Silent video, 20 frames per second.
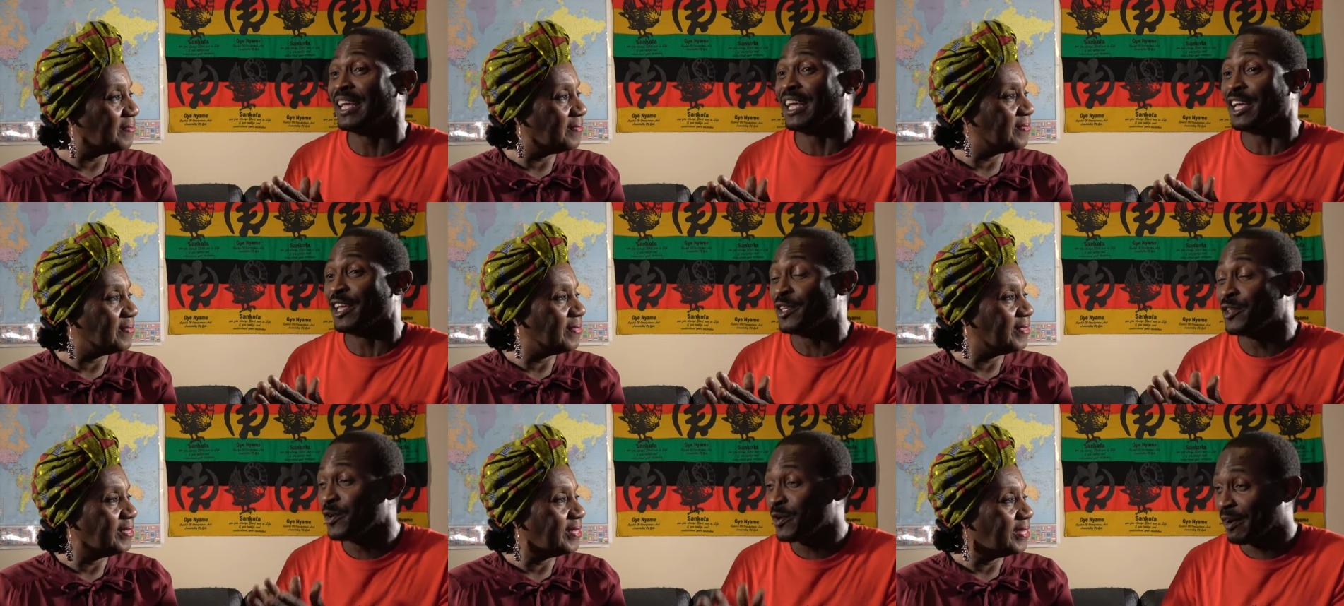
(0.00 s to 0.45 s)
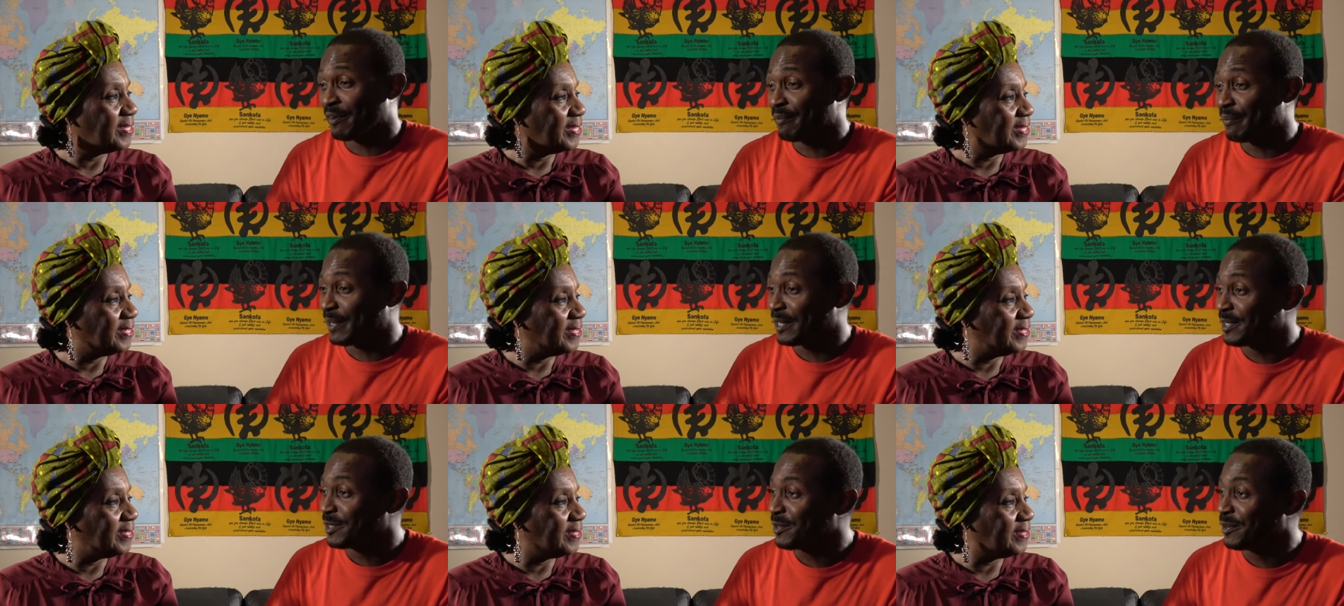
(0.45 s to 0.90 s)
Speaker 1: you have
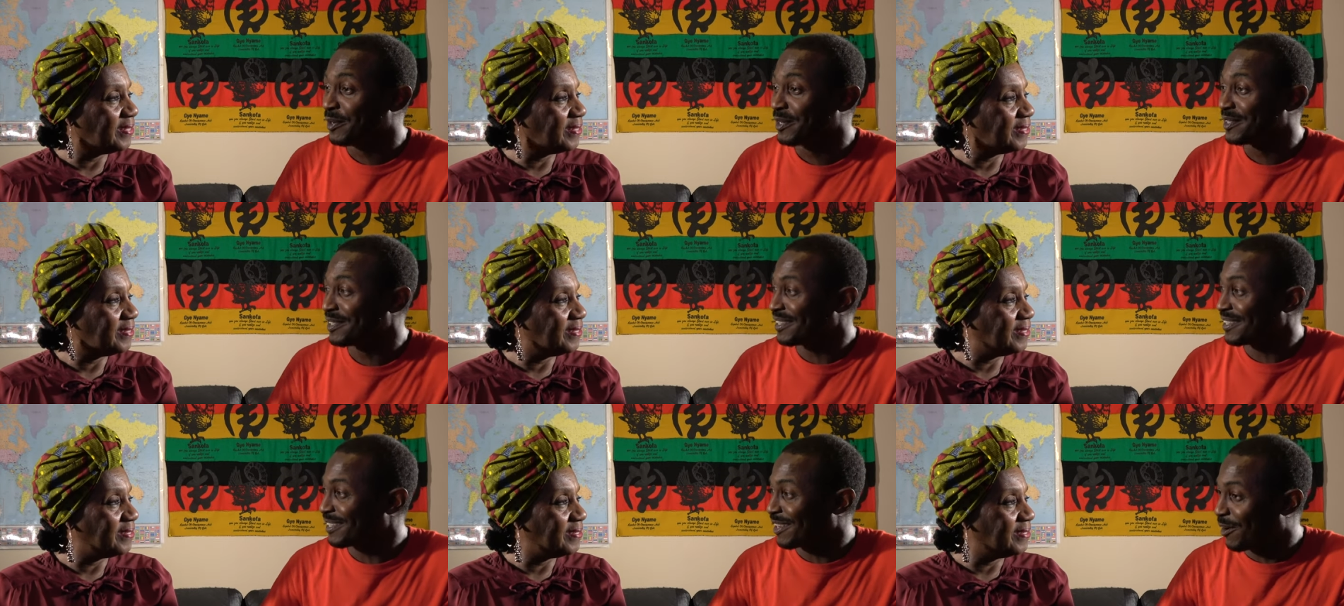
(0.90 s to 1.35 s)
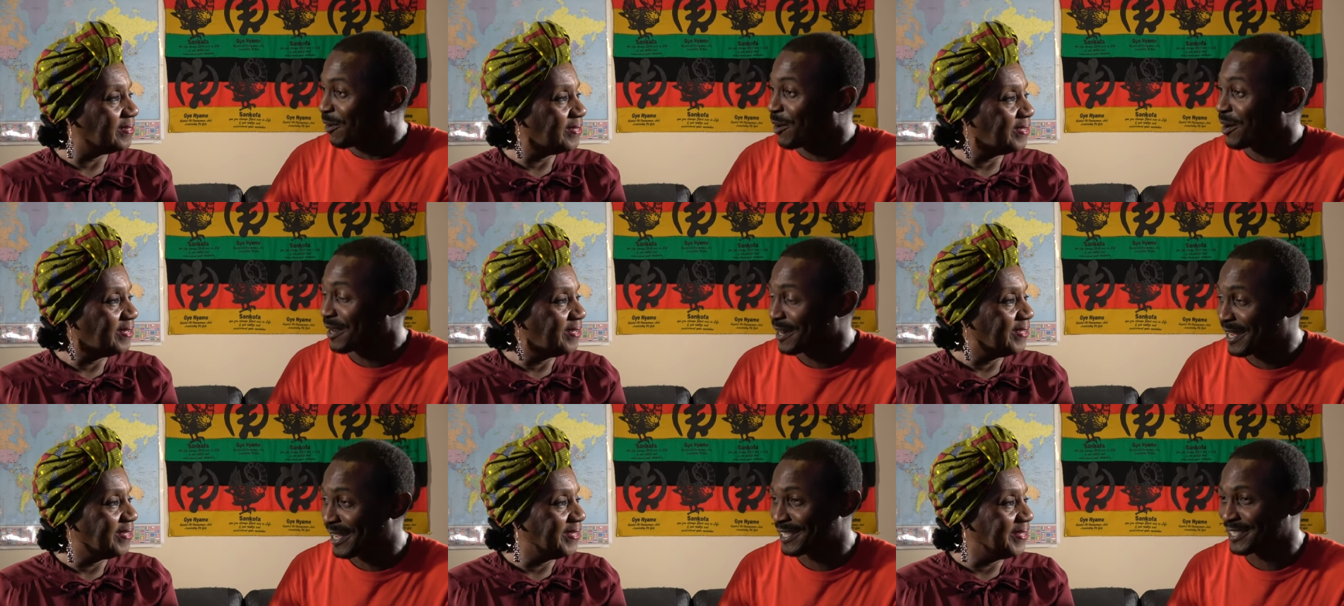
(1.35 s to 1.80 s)
been doing
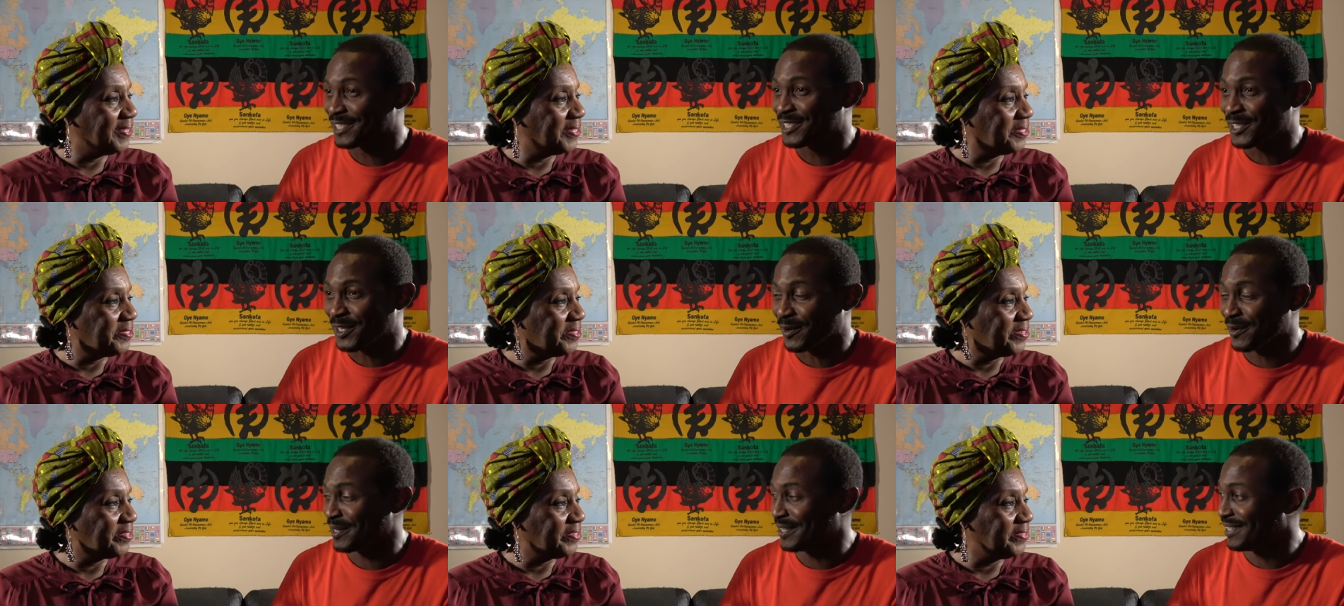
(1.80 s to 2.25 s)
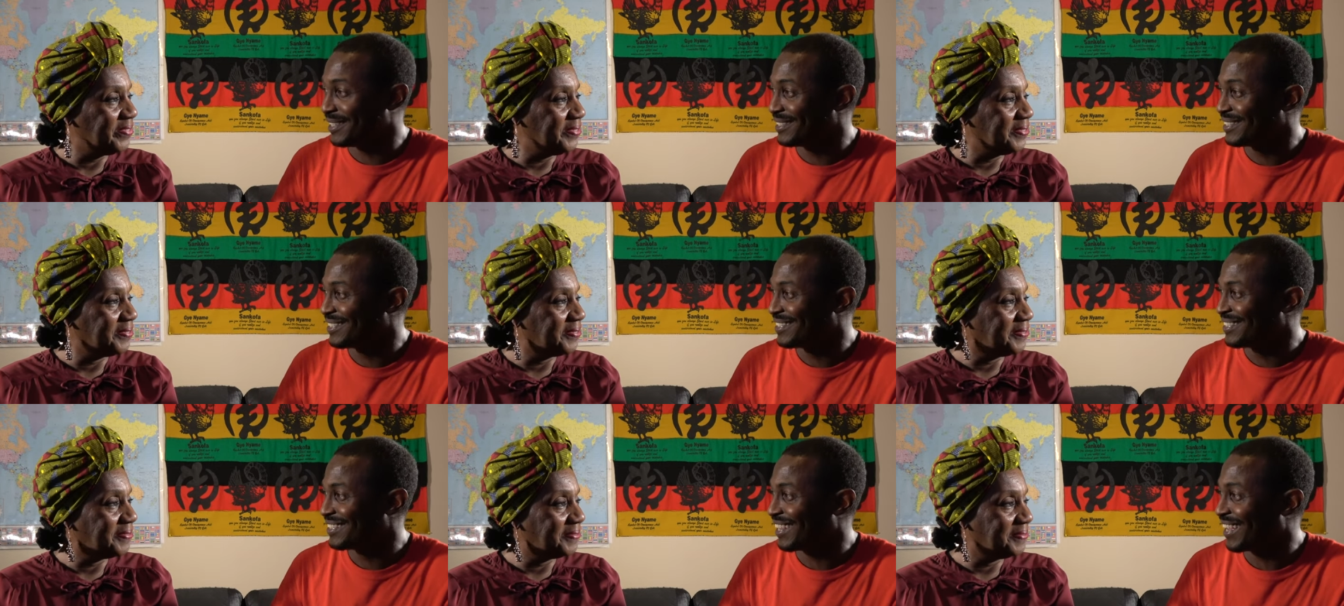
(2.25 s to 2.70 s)
organized journeys,